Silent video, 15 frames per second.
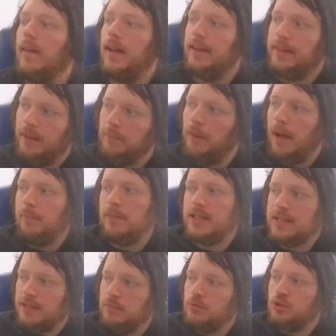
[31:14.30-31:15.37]
There might be
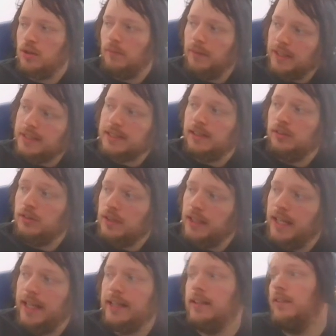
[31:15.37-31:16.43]
some trimmings that you could
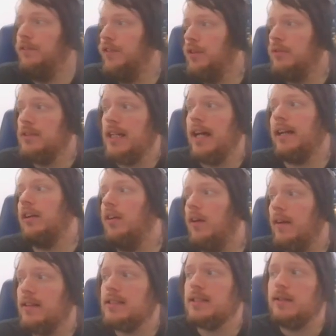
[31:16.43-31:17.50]
add in a few tech
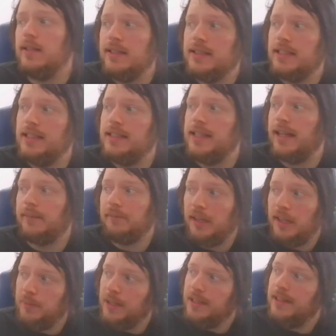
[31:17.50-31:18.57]
cards into the deck
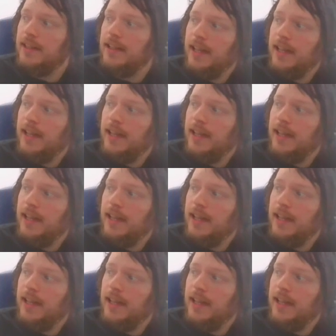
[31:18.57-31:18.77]
maybe,